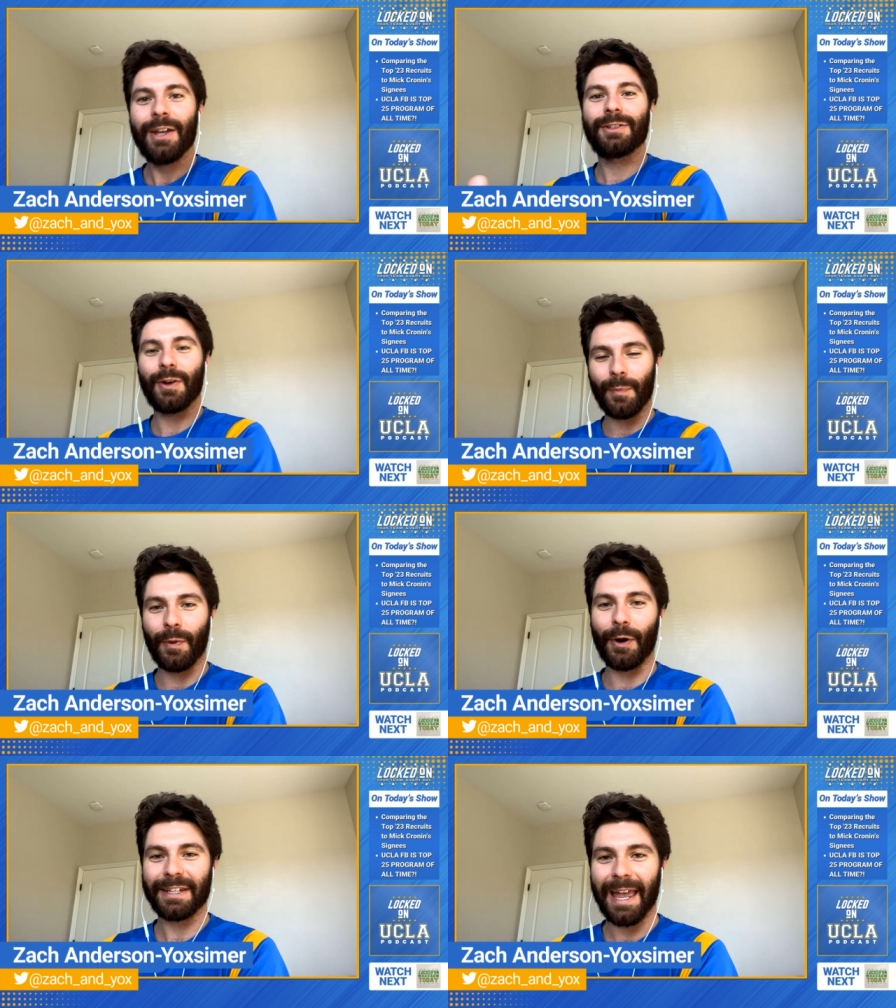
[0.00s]
So
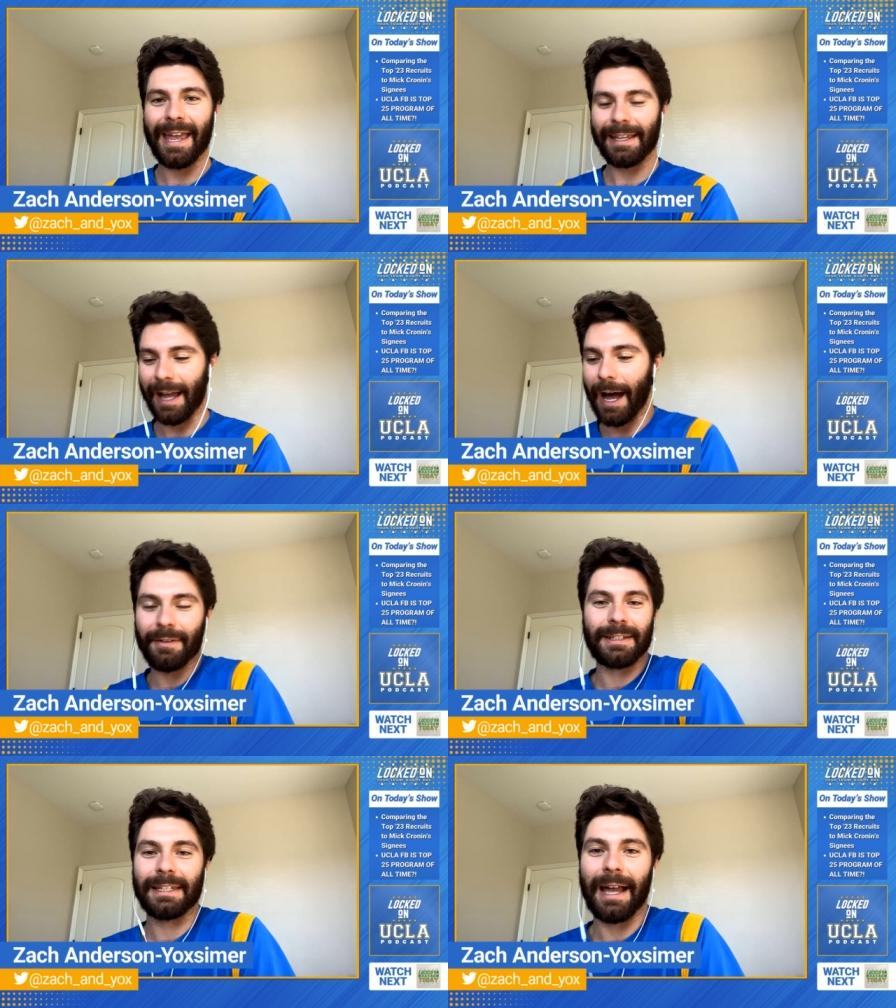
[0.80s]
Berke,
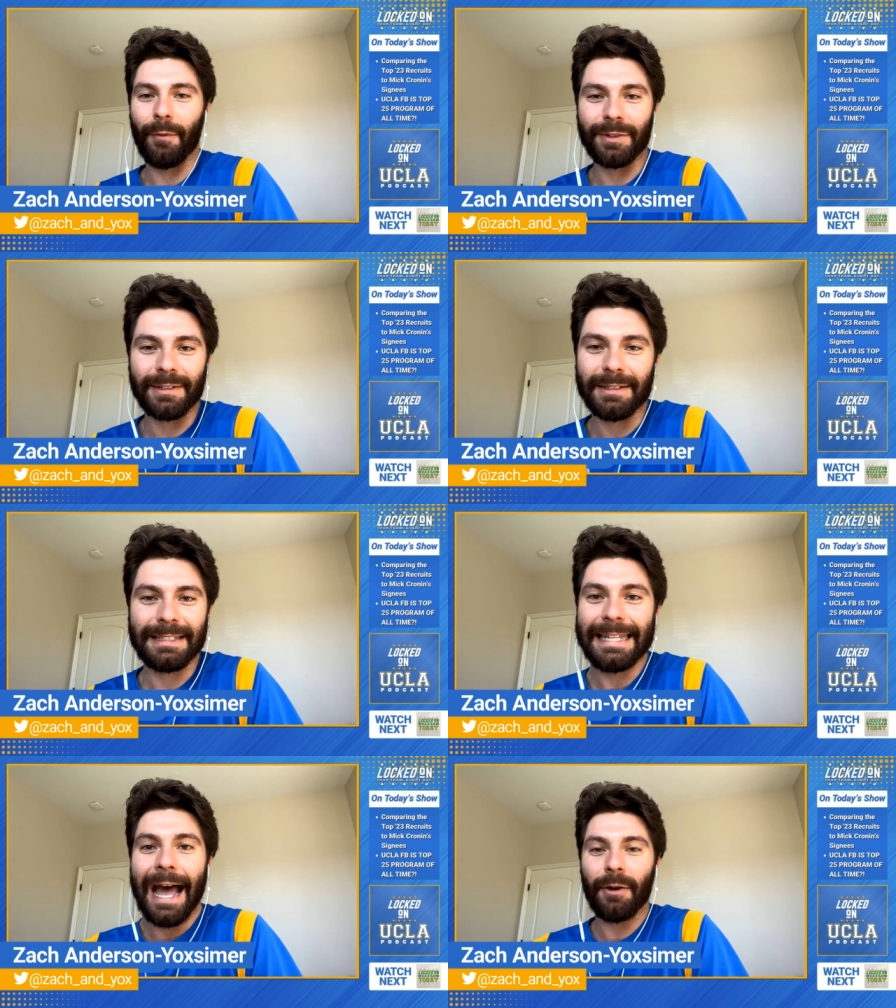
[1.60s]
obviously, I wasn't
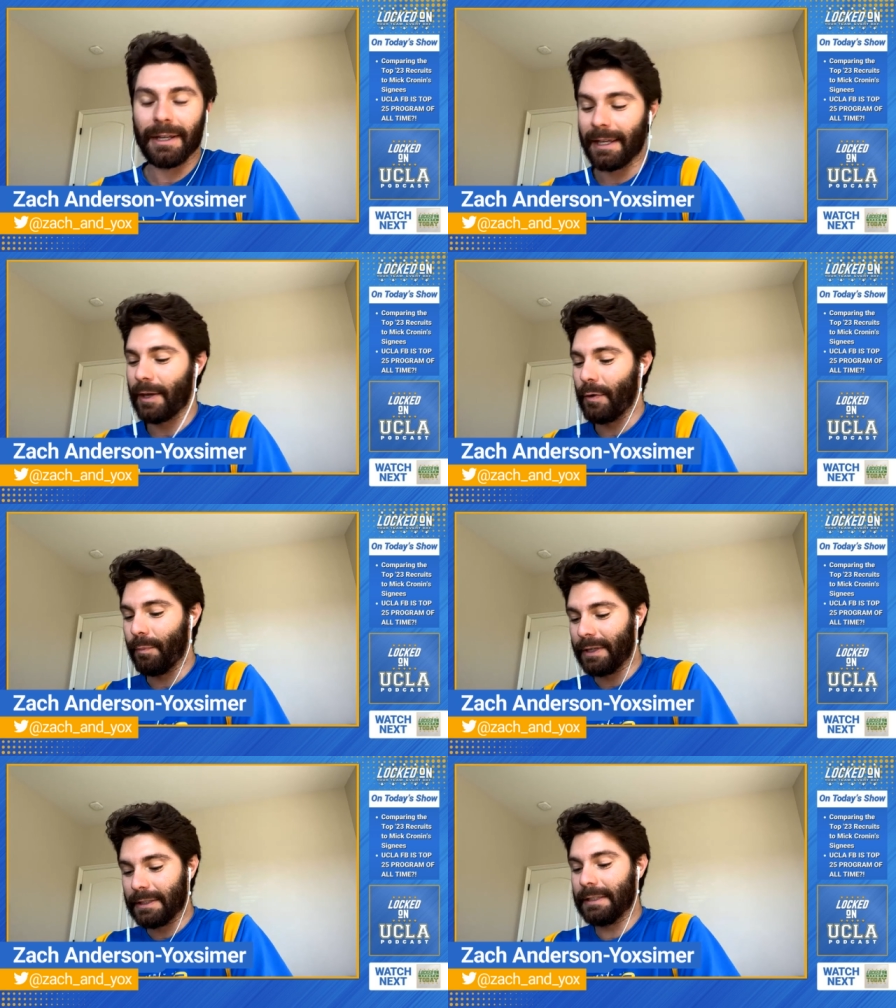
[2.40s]
doubting him,
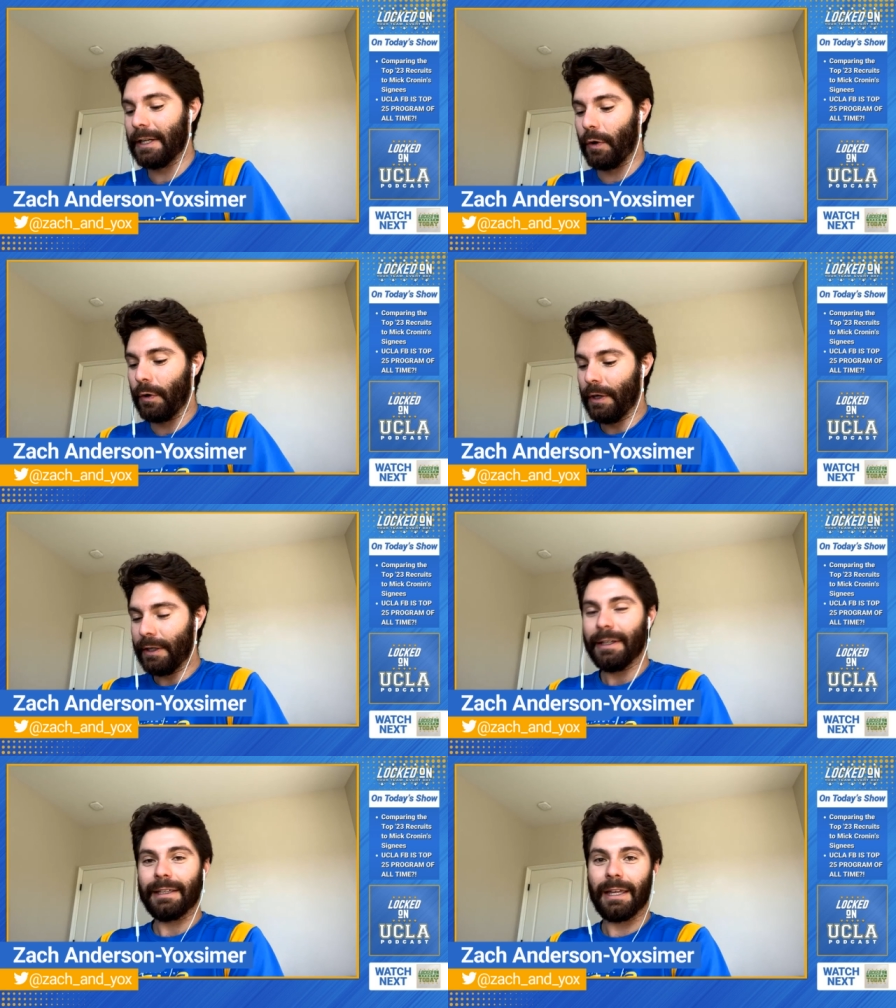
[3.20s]
but still,
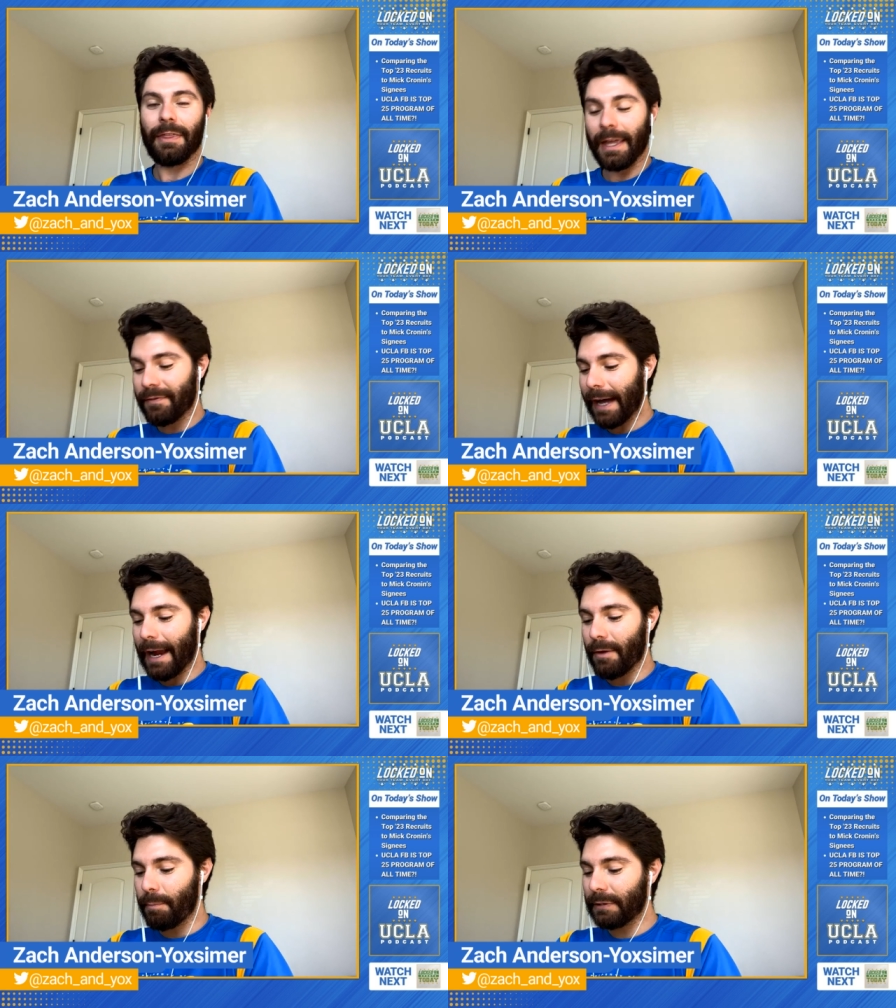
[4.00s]
they've
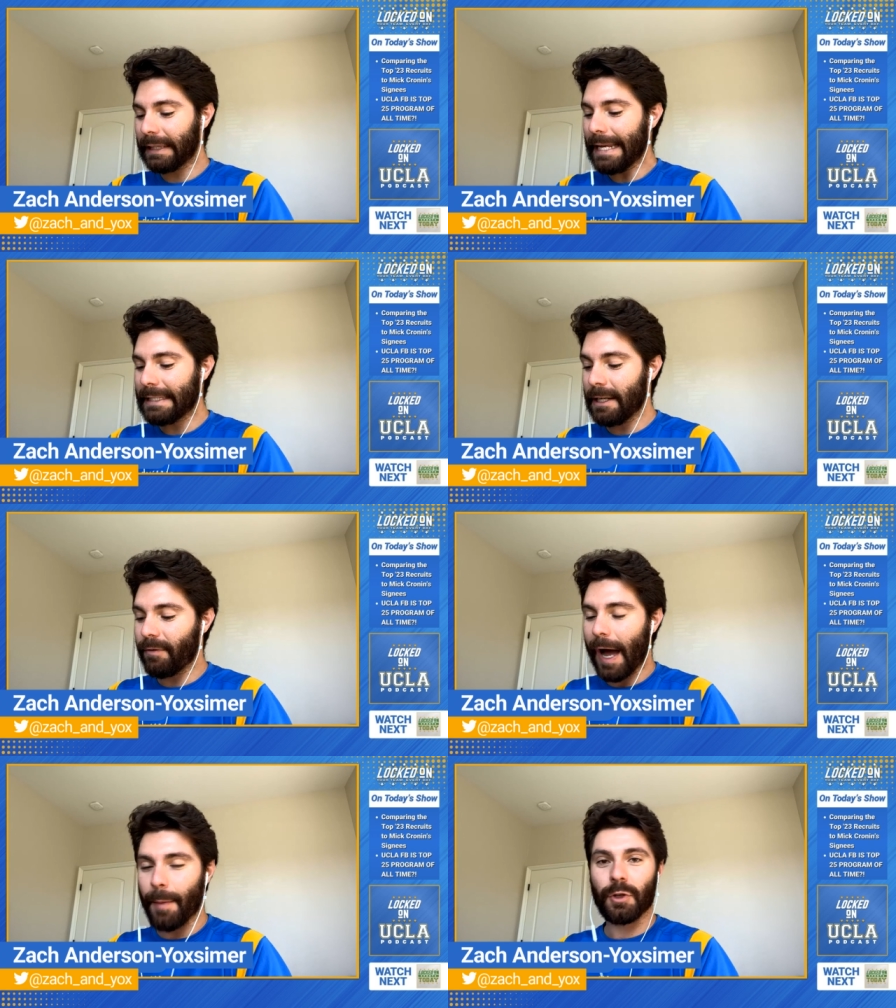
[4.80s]
got plenty of
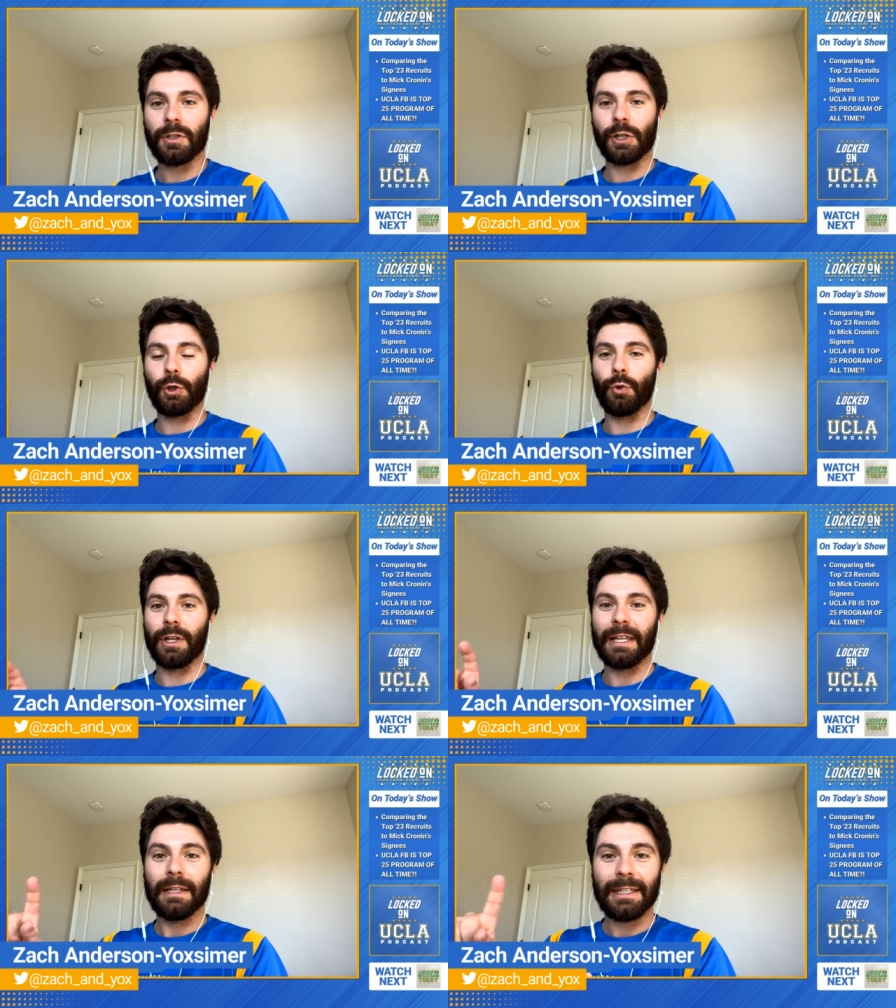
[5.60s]
options,
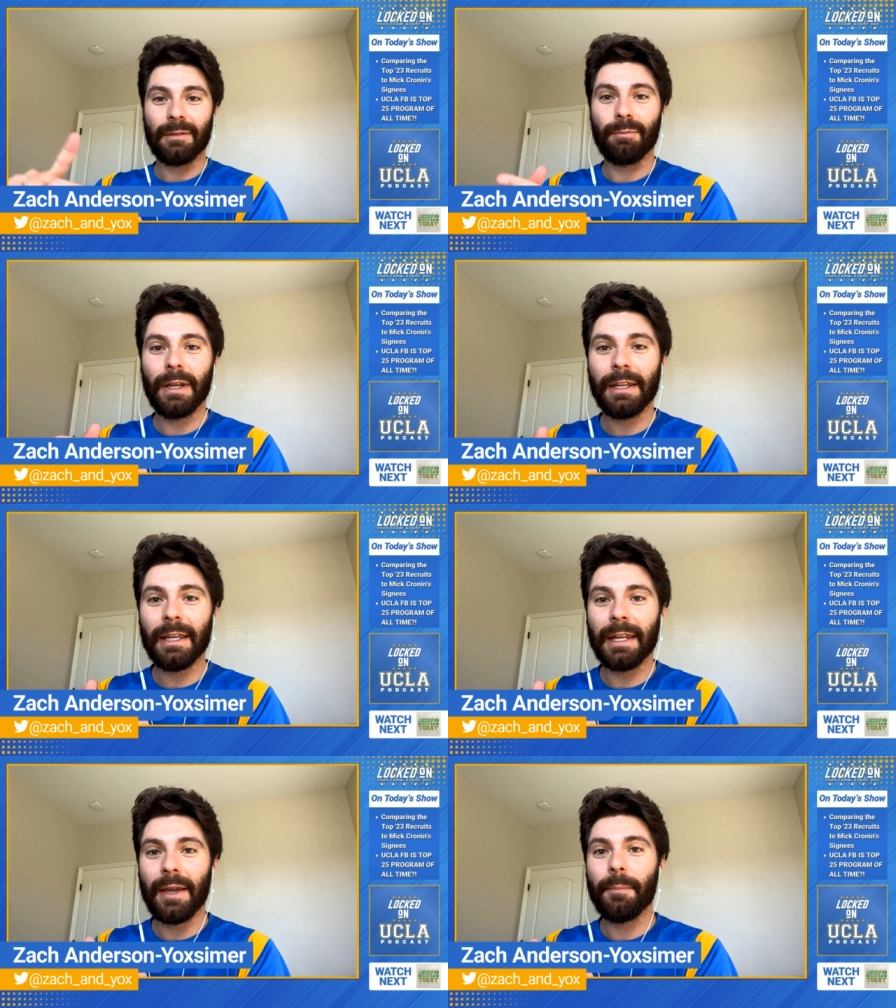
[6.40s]
including
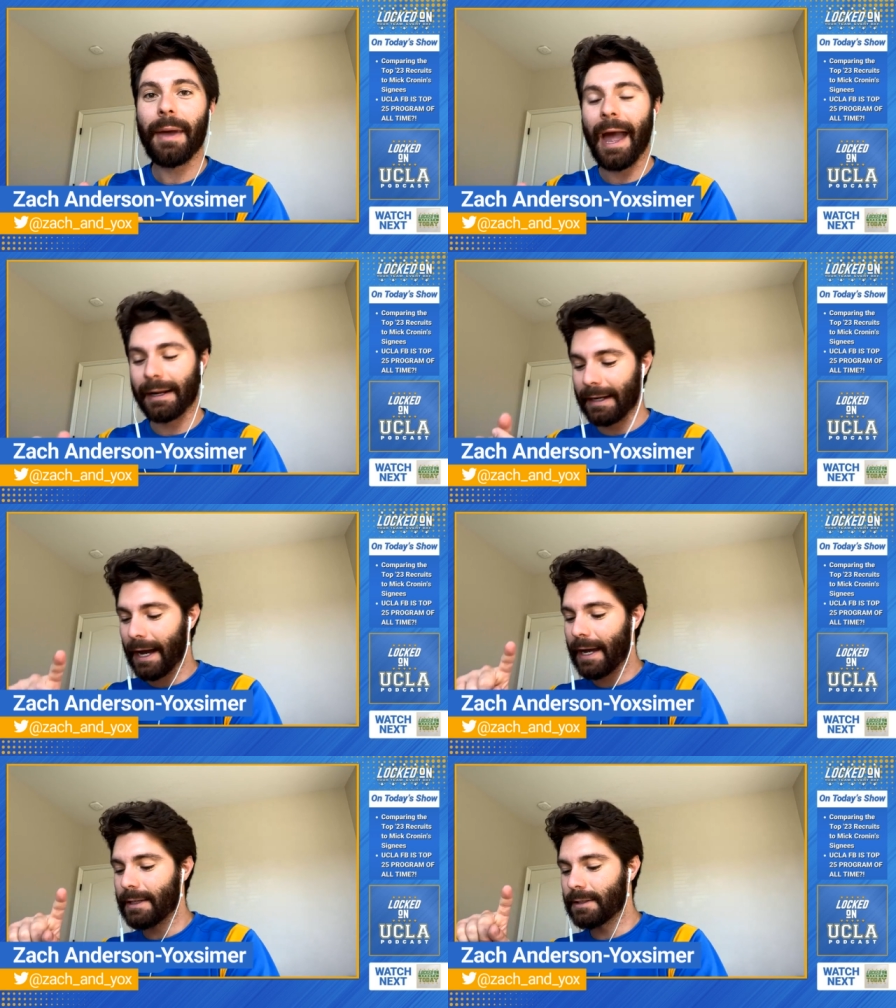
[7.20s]
immediate impact
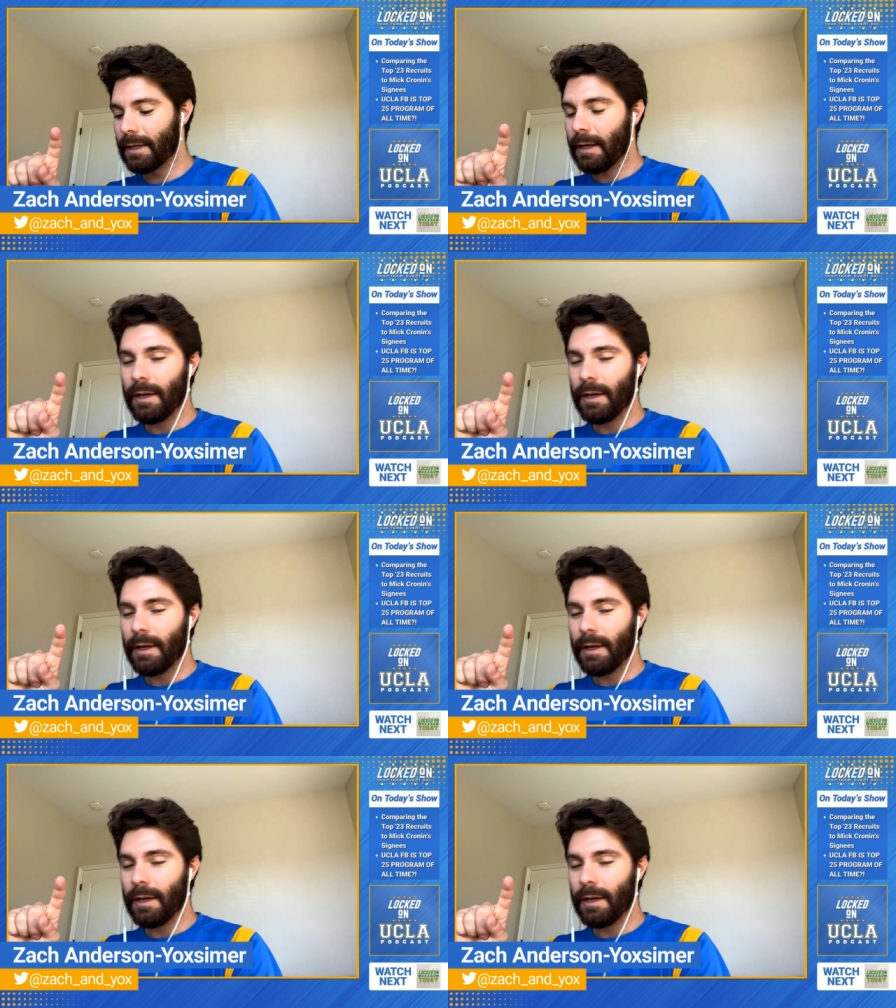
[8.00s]
guys